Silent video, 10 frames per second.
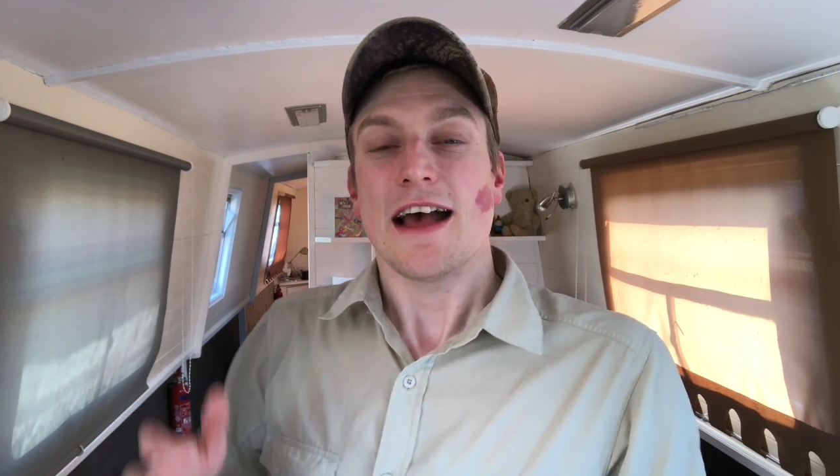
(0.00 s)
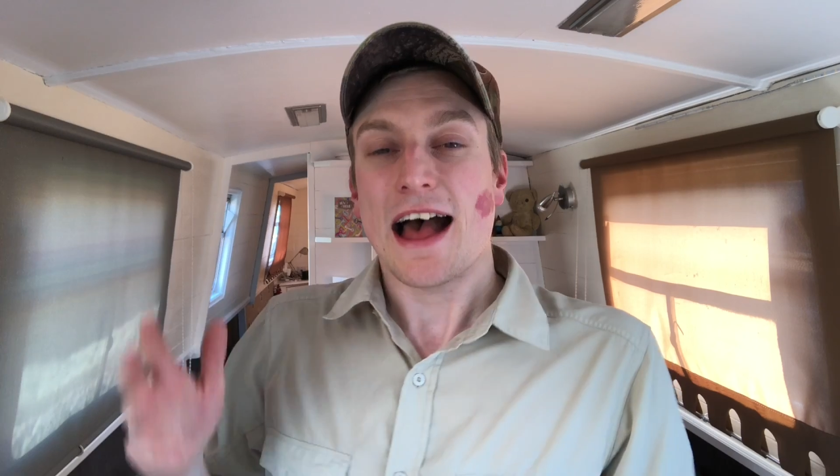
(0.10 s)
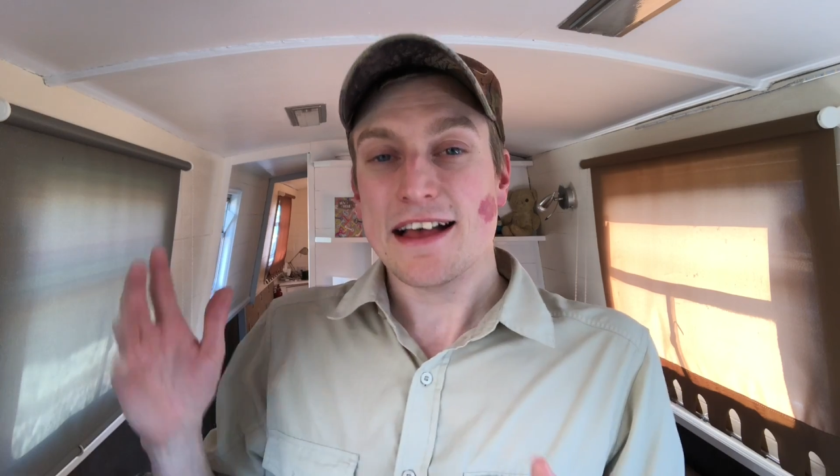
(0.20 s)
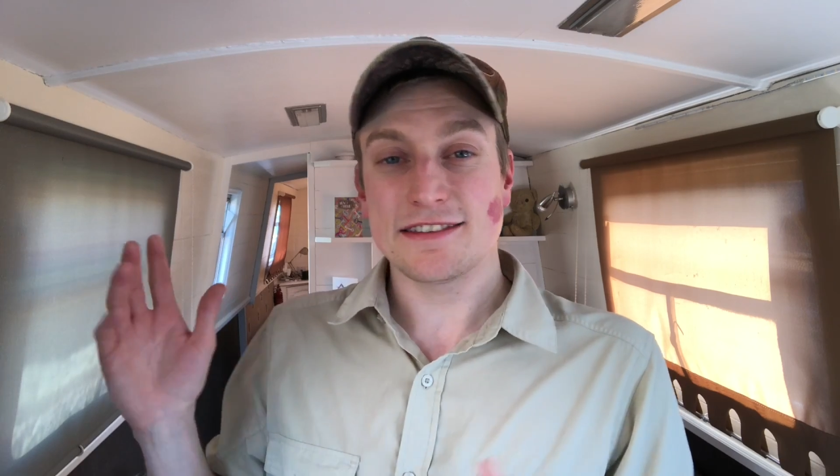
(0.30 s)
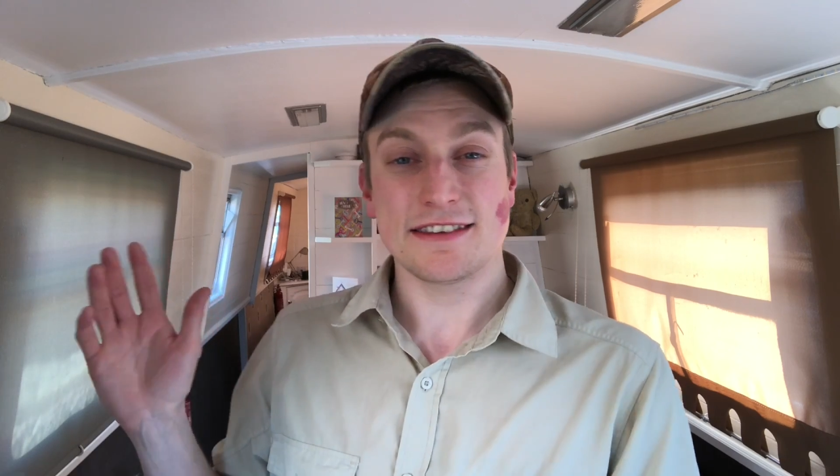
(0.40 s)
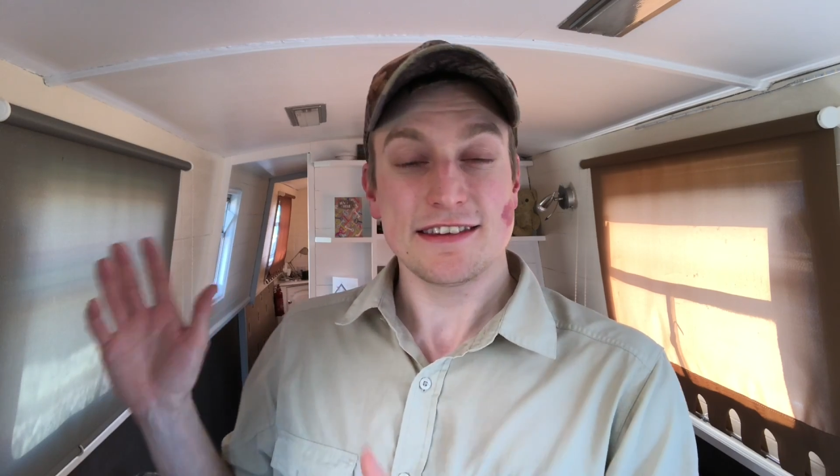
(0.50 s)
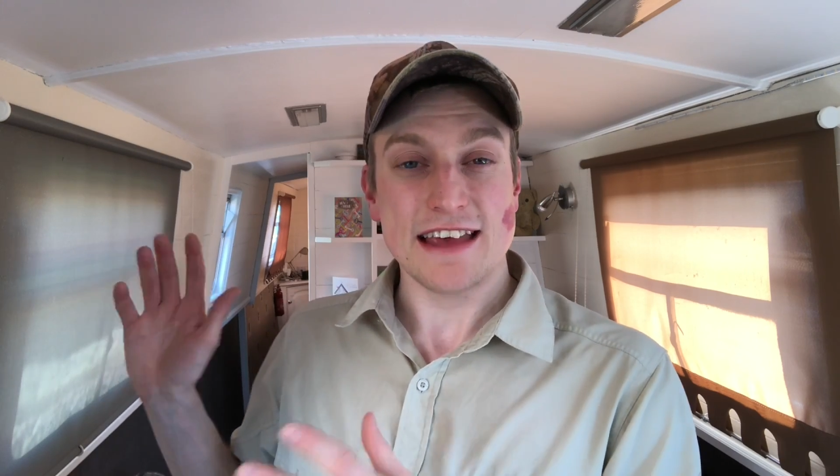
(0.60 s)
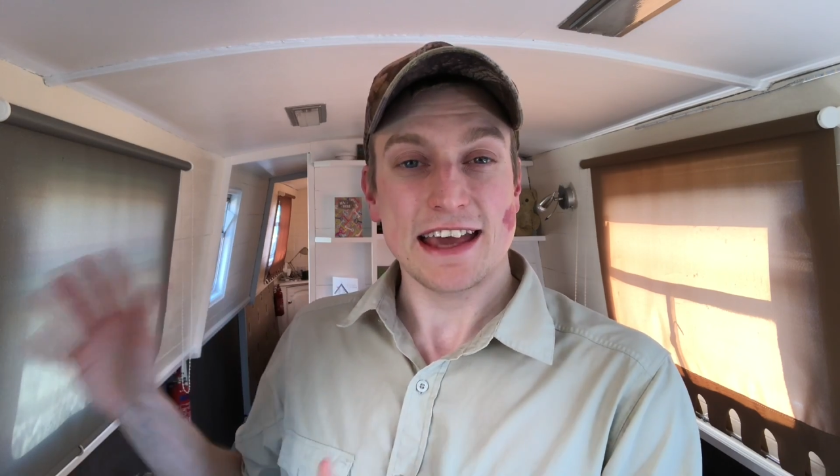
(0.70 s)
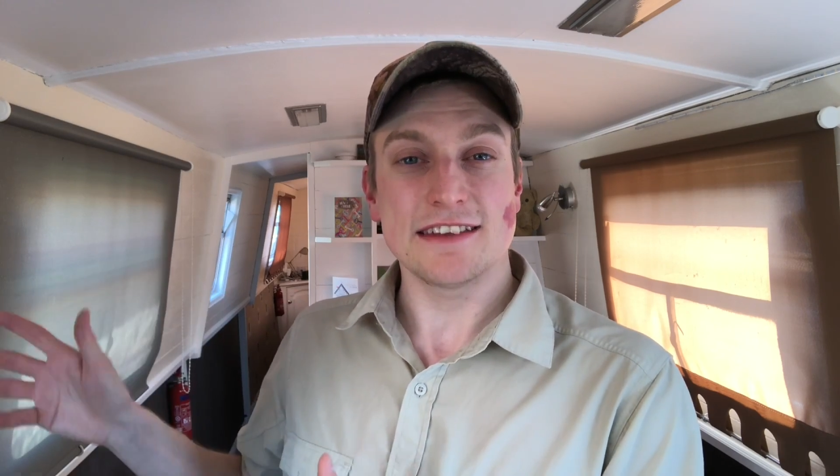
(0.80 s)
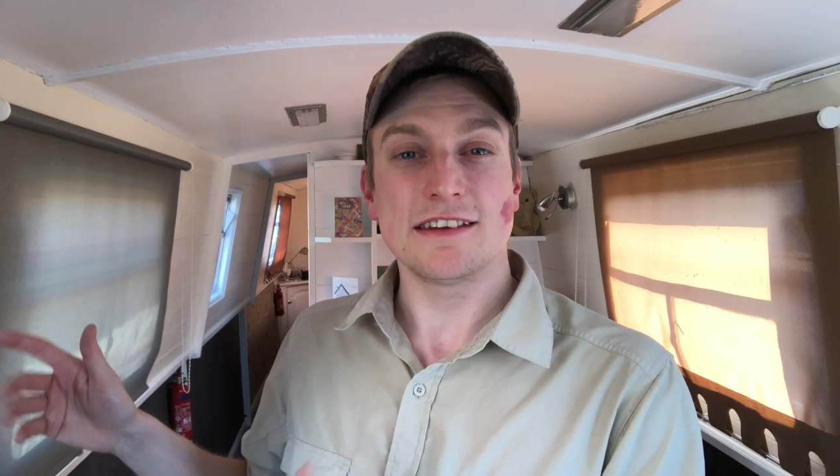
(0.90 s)
as the
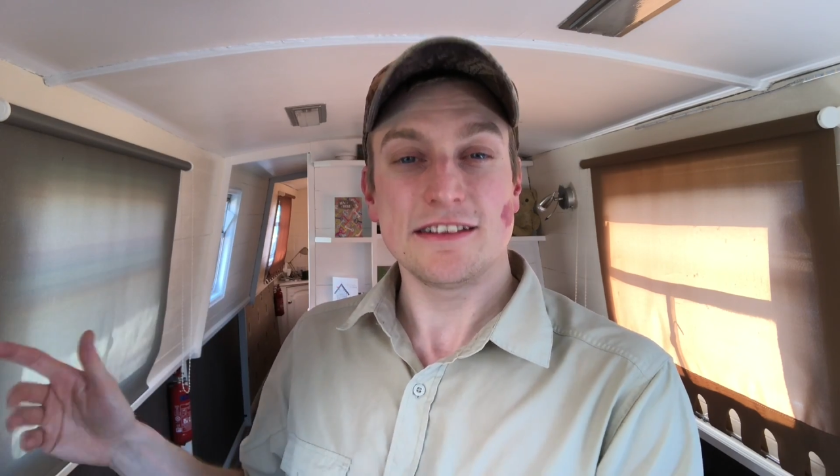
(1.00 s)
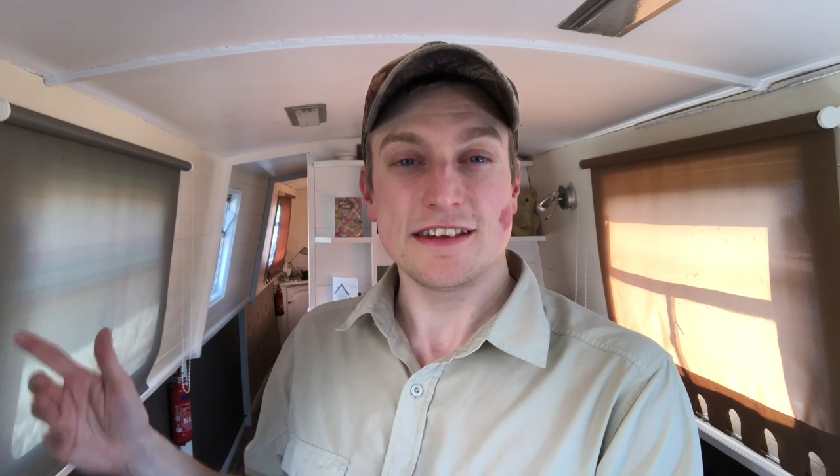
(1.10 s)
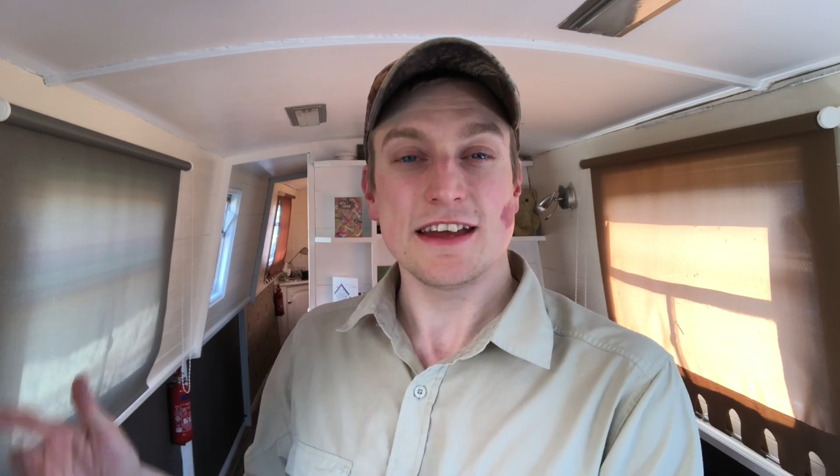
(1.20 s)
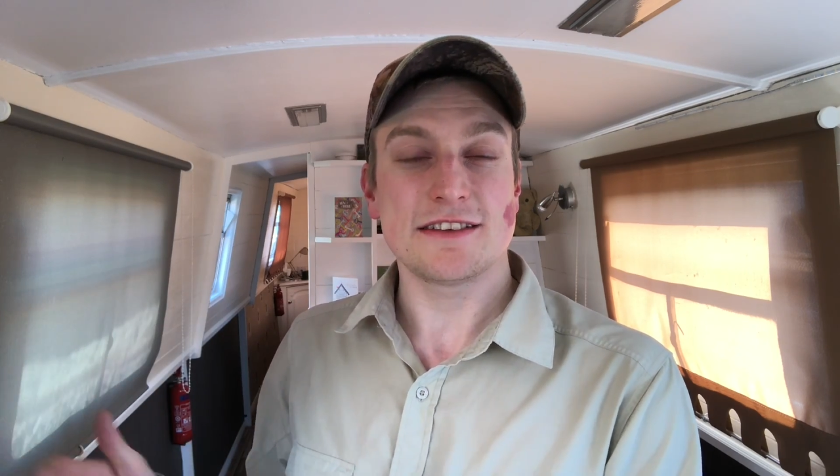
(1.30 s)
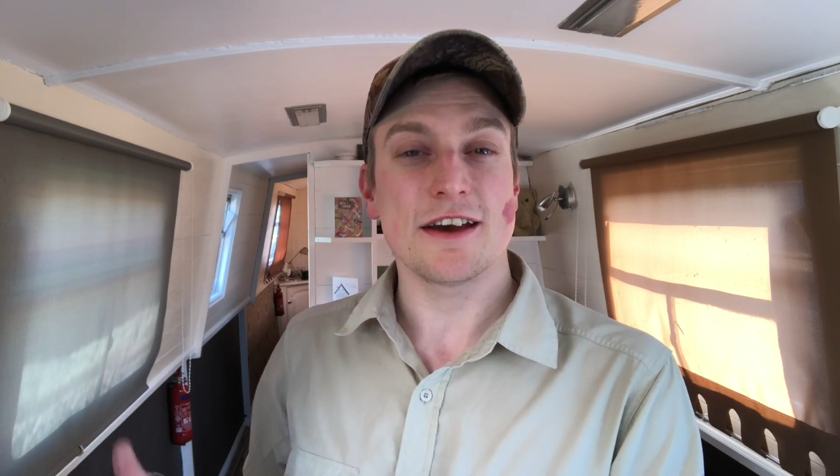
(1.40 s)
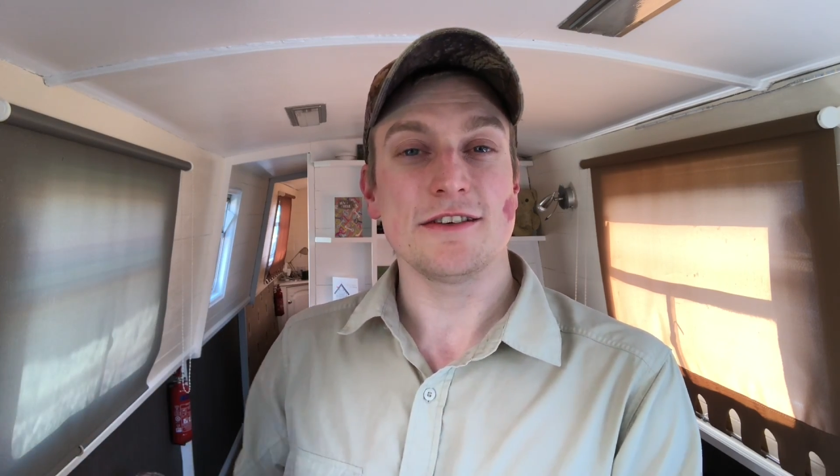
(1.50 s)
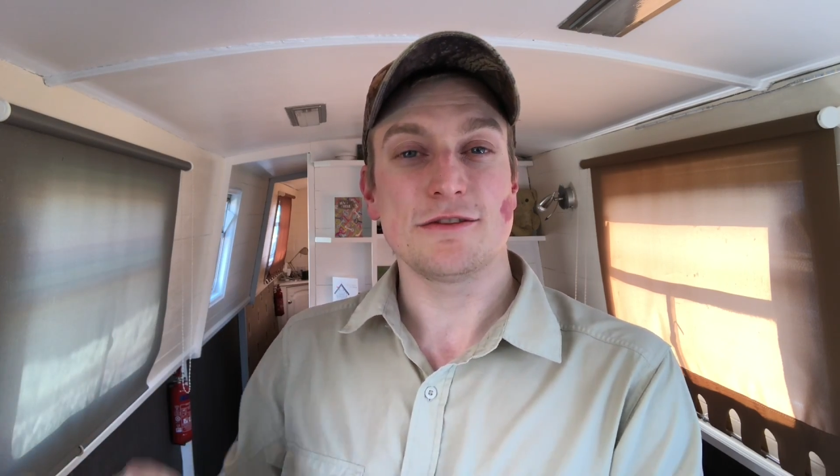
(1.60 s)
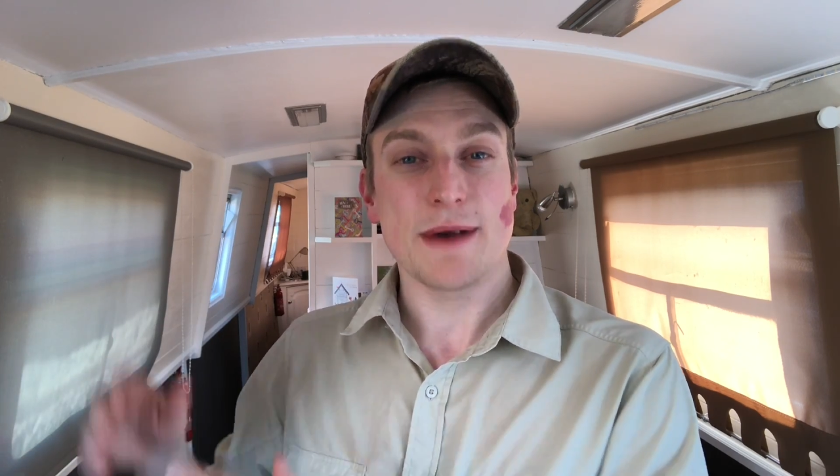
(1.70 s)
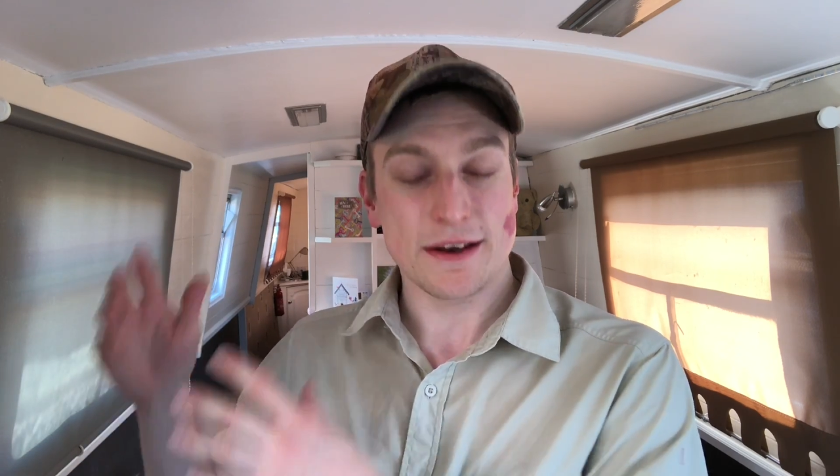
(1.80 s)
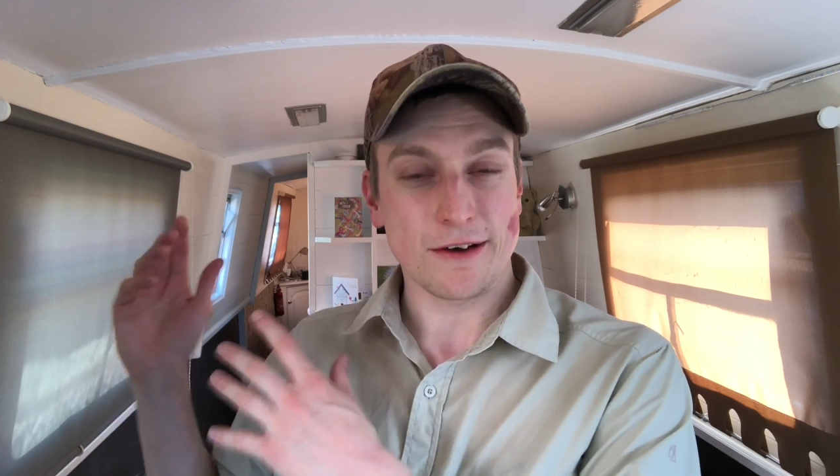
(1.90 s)
second and third
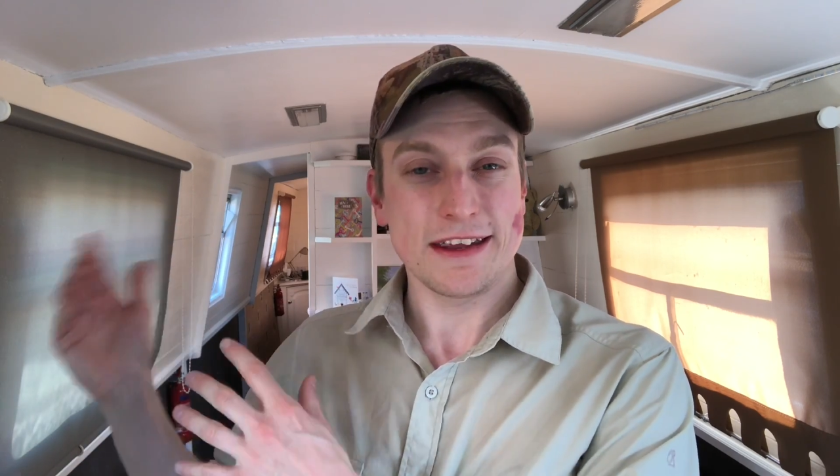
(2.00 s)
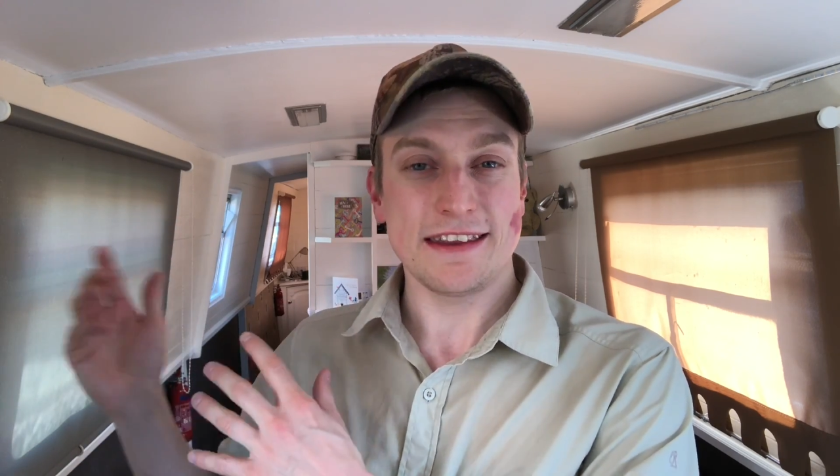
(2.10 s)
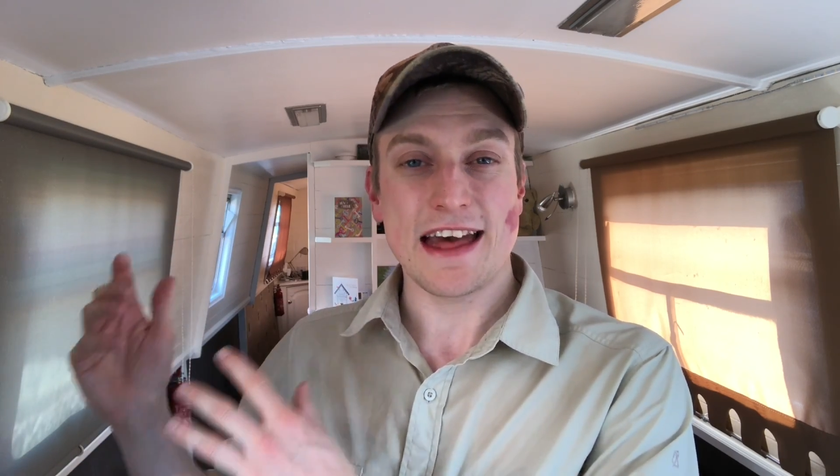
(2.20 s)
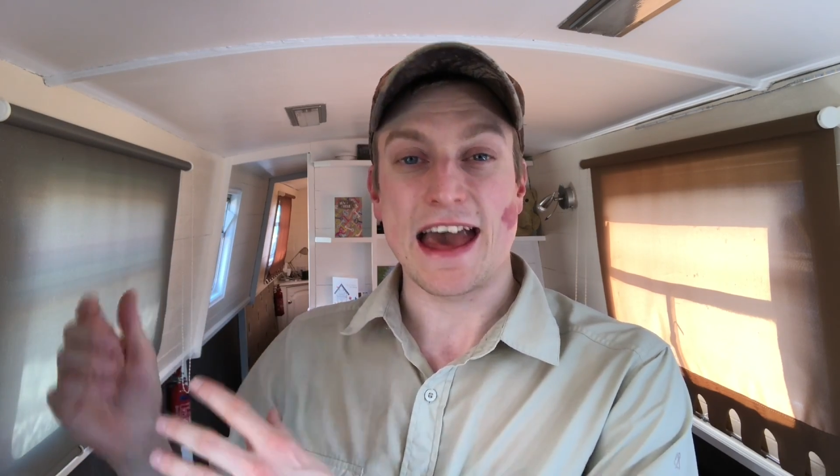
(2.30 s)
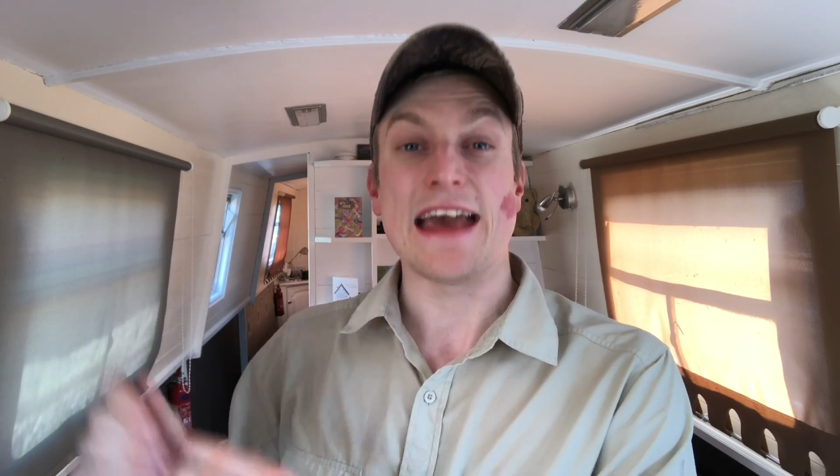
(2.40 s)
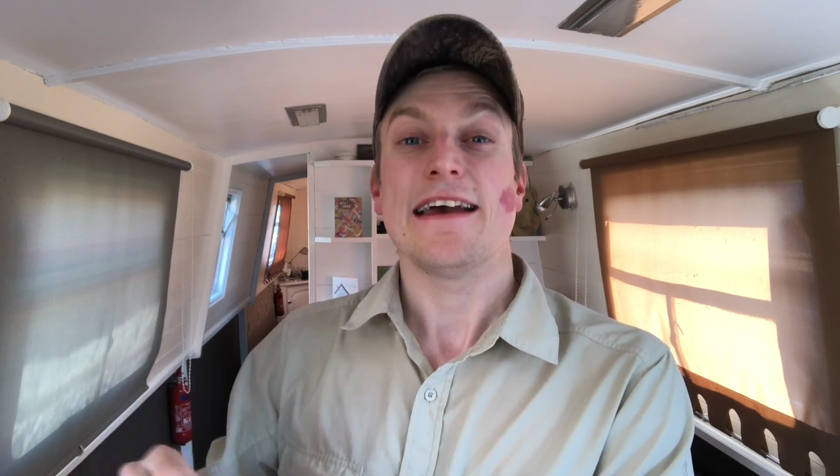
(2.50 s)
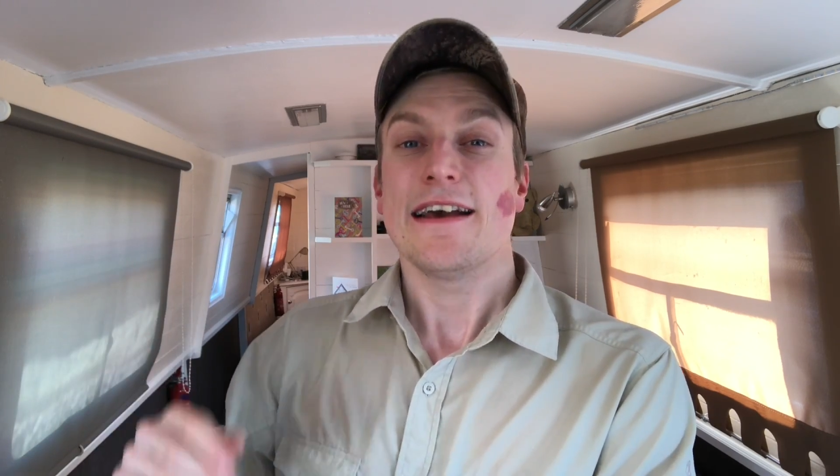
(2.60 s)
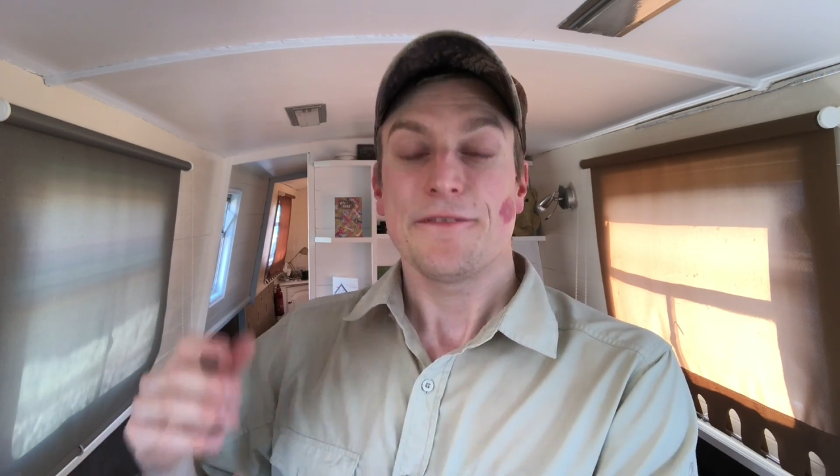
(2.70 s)
coats went on in there,